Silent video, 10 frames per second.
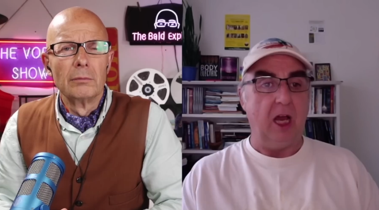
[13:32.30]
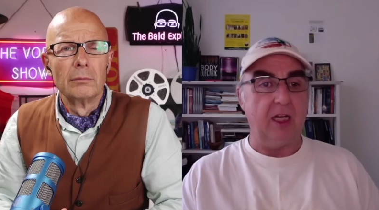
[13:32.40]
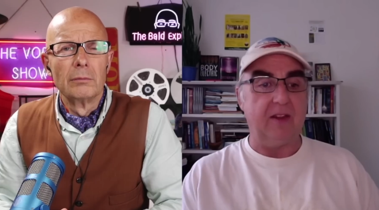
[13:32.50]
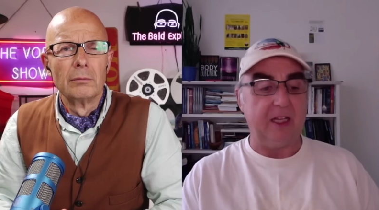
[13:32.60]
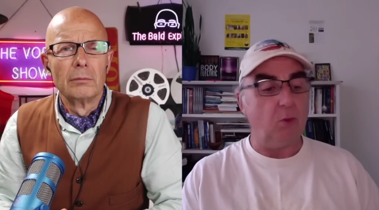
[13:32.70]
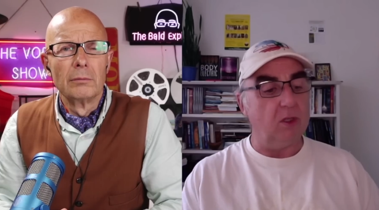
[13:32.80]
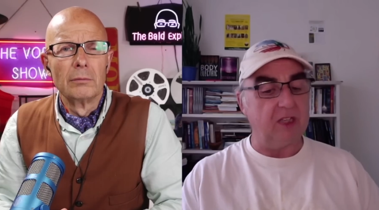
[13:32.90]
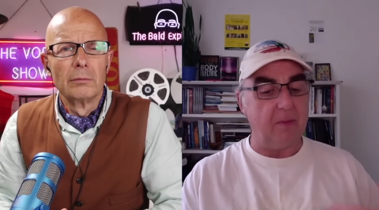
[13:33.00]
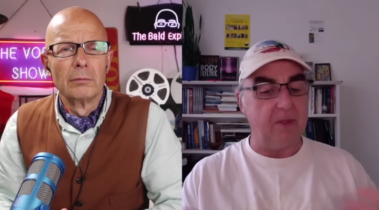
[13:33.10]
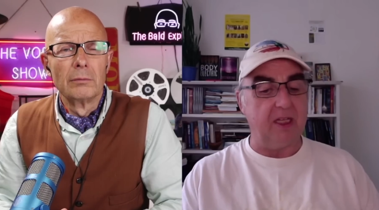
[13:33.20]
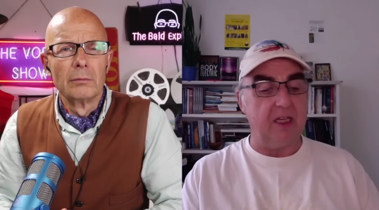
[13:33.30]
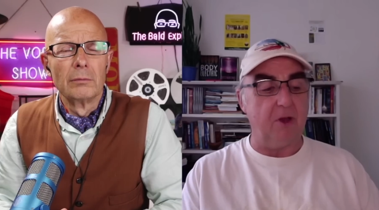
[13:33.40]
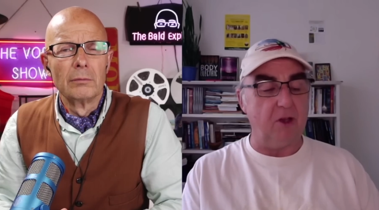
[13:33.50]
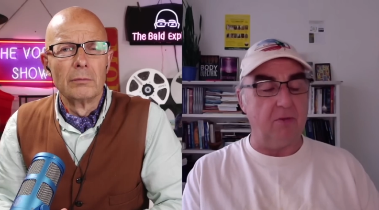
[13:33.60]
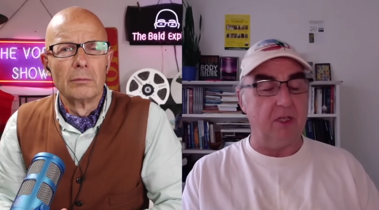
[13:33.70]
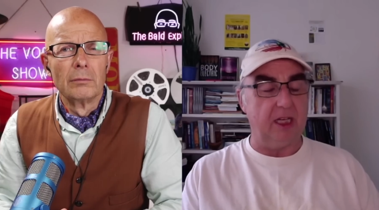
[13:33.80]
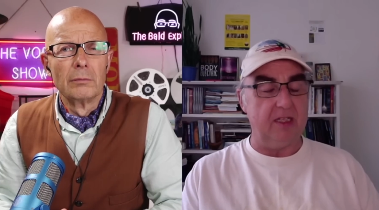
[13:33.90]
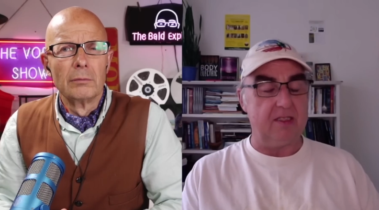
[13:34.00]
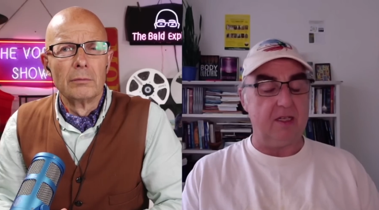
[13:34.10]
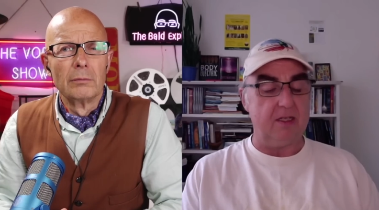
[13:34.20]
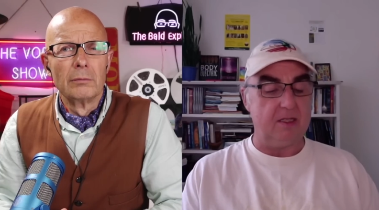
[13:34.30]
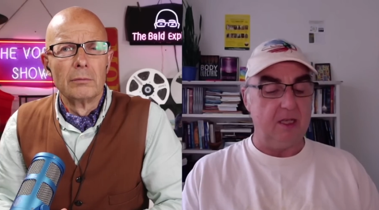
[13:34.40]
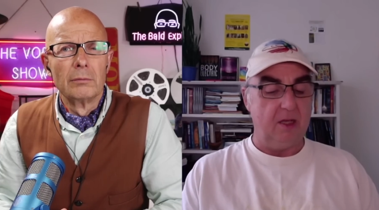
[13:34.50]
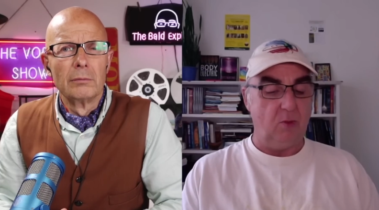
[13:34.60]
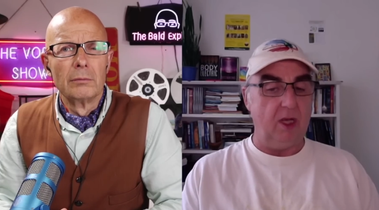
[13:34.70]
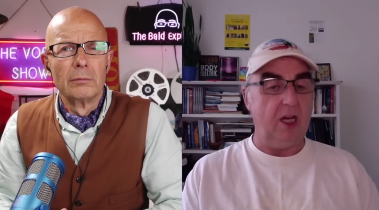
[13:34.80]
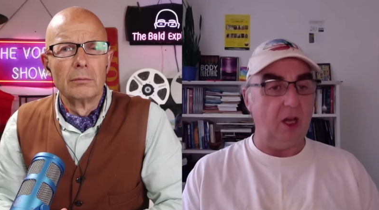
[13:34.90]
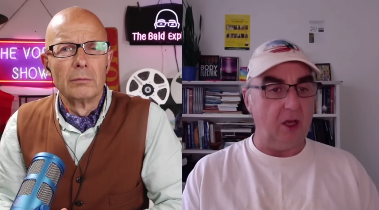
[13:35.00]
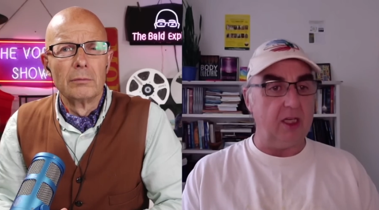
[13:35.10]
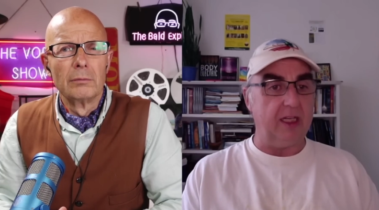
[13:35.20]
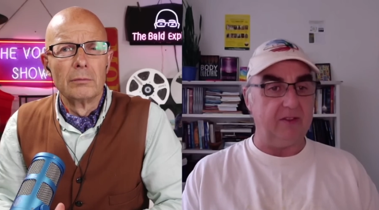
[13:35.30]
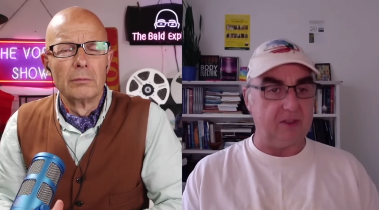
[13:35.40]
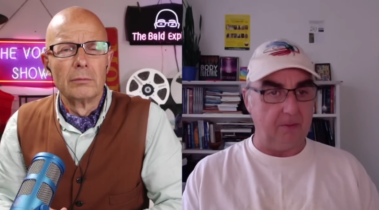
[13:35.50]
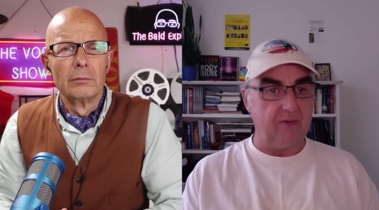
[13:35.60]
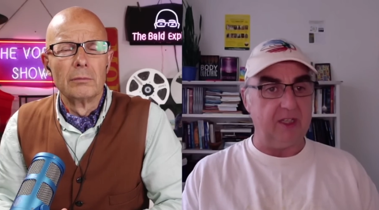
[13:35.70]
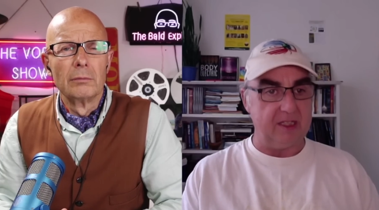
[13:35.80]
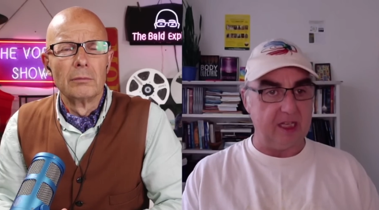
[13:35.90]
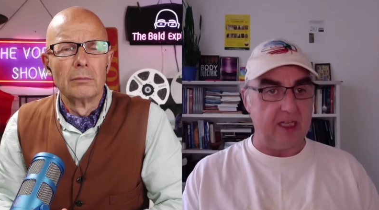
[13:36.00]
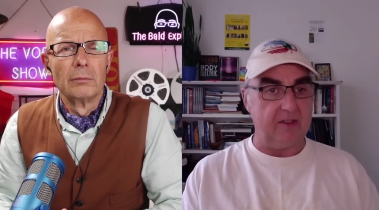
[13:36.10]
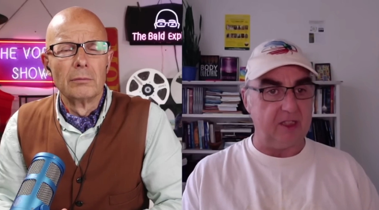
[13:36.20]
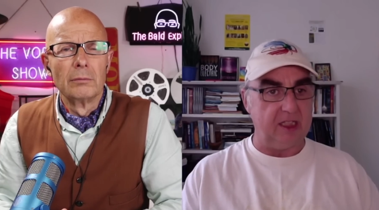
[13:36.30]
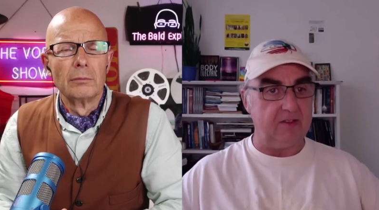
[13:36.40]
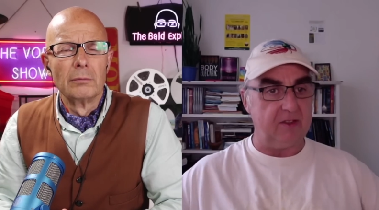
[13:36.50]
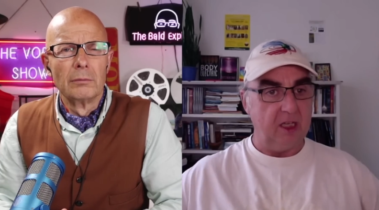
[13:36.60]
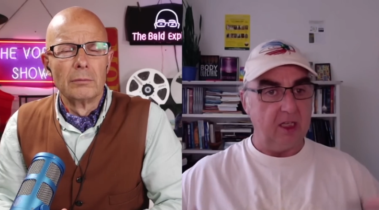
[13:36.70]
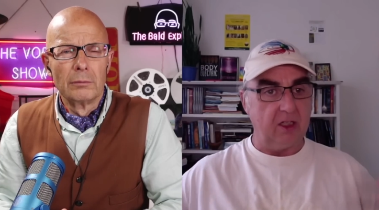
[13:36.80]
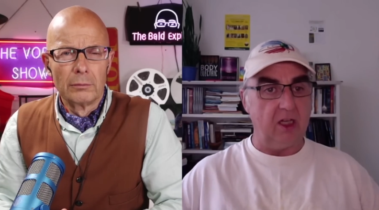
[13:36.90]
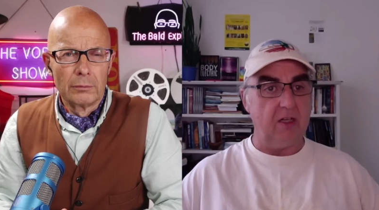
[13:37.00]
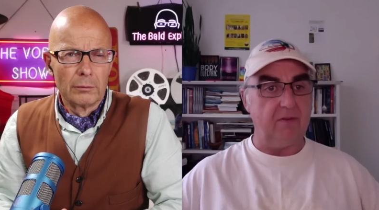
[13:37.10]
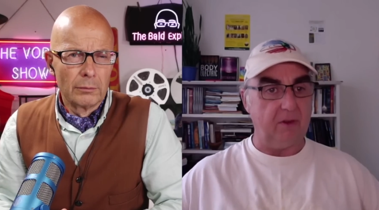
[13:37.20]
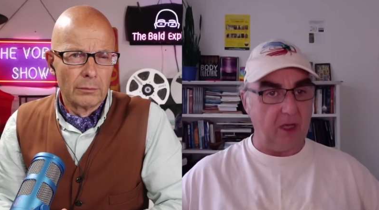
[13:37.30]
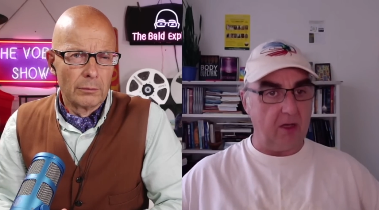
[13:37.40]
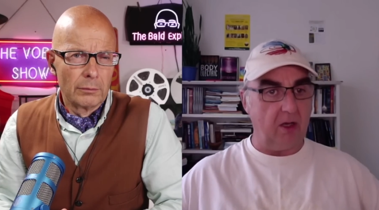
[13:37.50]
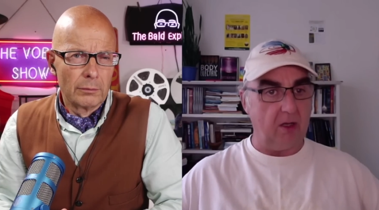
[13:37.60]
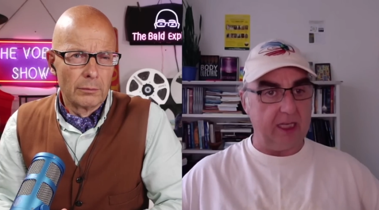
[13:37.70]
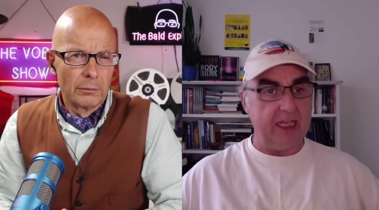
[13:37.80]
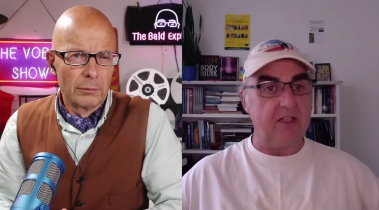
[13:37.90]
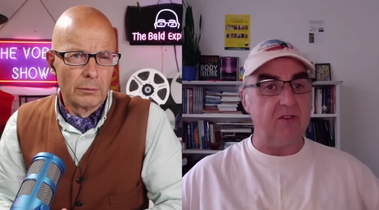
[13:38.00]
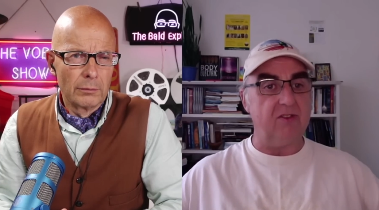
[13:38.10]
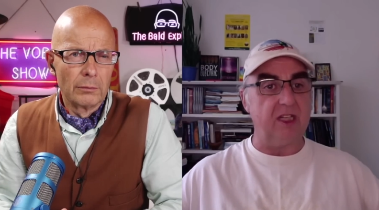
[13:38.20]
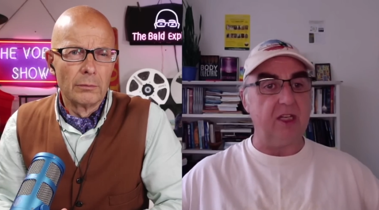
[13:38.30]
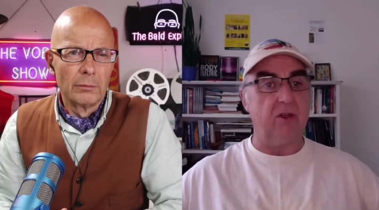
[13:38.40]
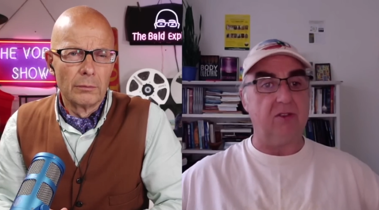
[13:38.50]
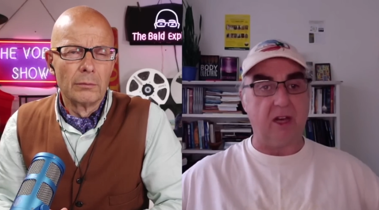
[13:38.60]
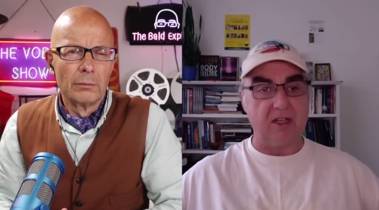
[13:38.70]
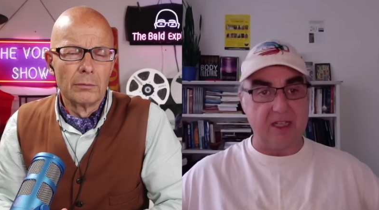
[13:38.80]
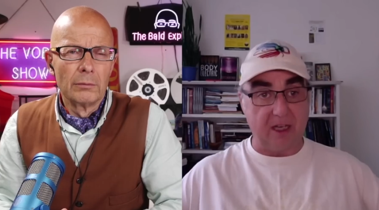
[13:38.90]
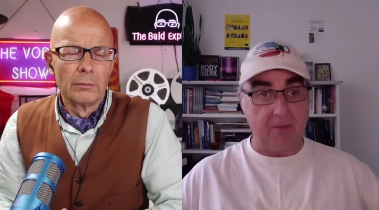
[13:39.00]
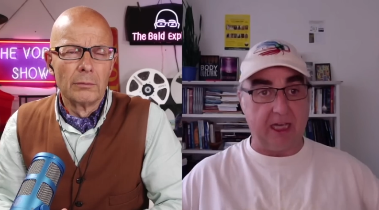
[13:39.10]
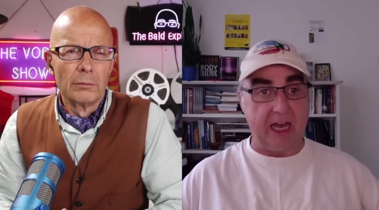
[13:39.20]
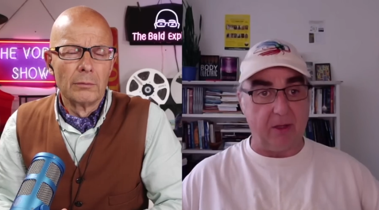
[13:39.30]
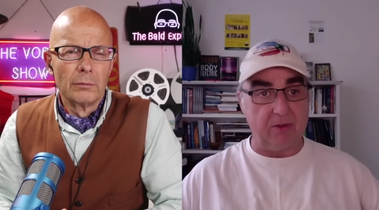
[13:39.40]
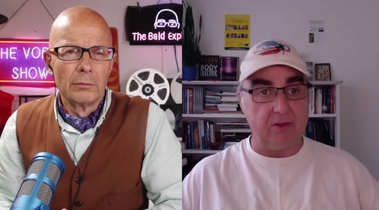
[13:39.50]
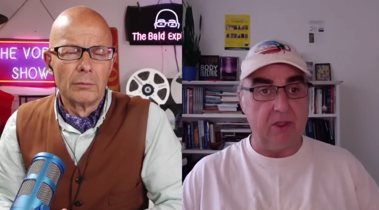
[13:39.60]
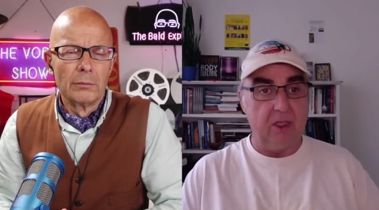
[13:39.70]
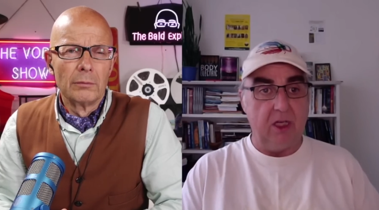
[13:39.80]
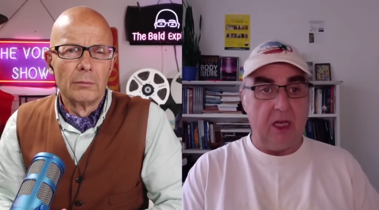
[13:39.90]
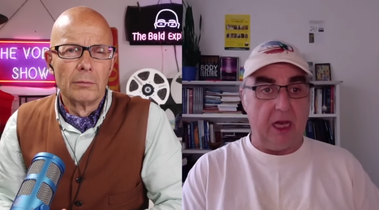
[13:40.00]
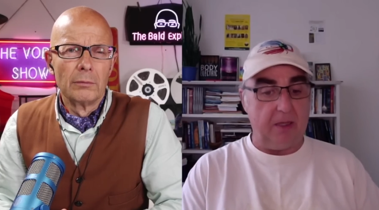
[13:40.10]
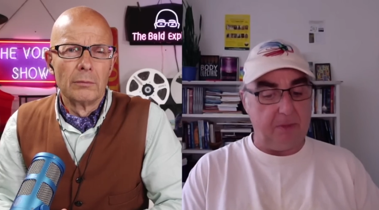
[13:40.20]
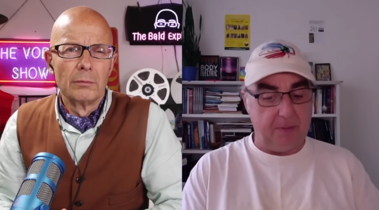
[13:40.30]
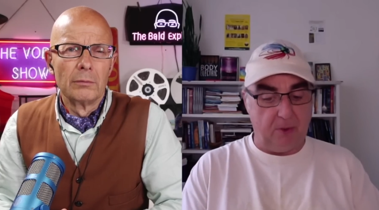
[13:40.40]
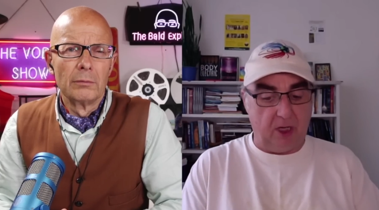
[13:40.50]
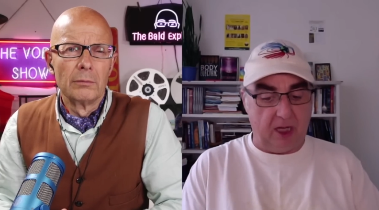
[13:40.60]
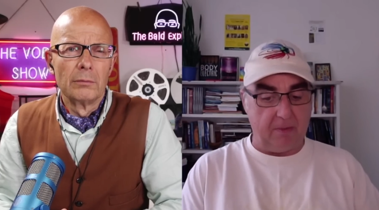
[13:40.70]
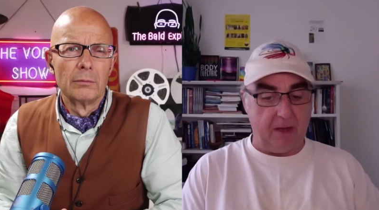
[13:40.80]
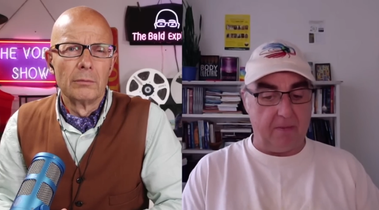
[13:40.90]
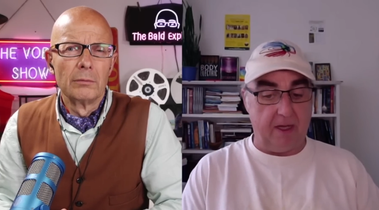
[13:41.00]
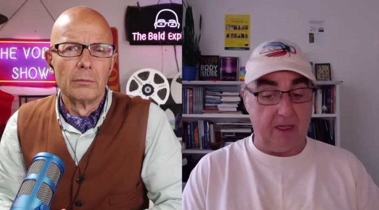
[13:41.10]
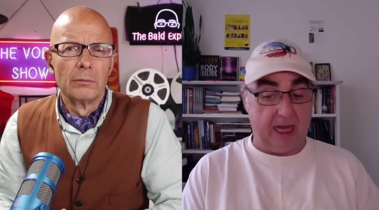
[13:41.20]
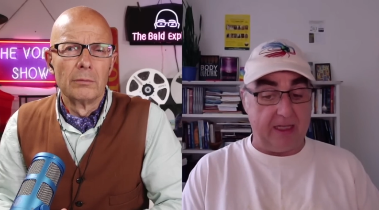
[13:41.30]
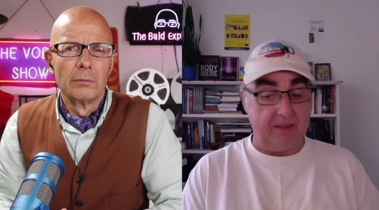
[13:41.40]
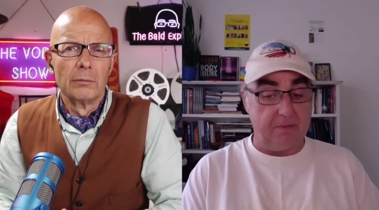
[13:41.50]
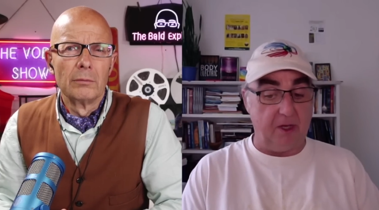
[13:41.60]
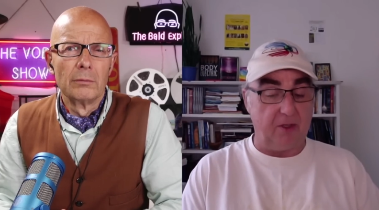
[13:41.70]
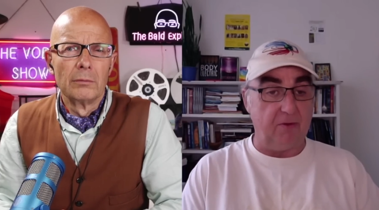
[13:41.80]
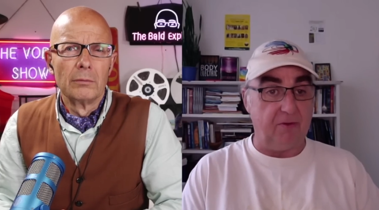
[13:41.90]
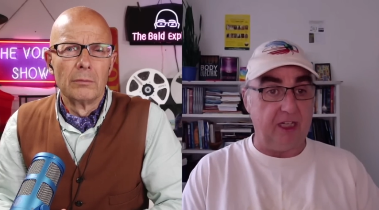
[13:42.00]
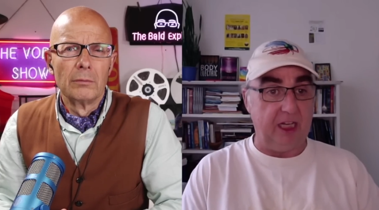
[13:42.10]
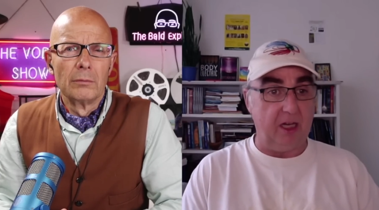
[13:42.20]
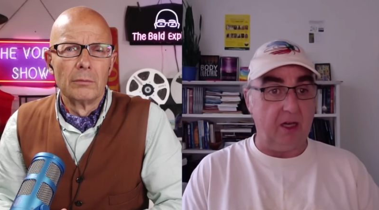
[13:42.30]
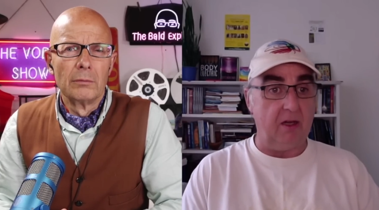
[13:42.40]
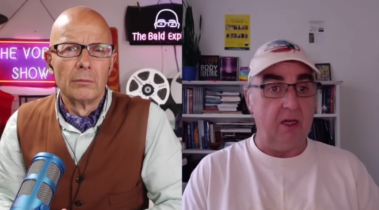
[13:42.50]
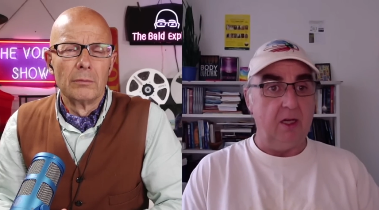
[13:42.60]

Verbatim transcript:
Speaker 1: And I think what's happening at the moment is that we're learning some of these things. These kind of hidden secrets are actually coming out. And people like Matt Bell and Michael Feely are,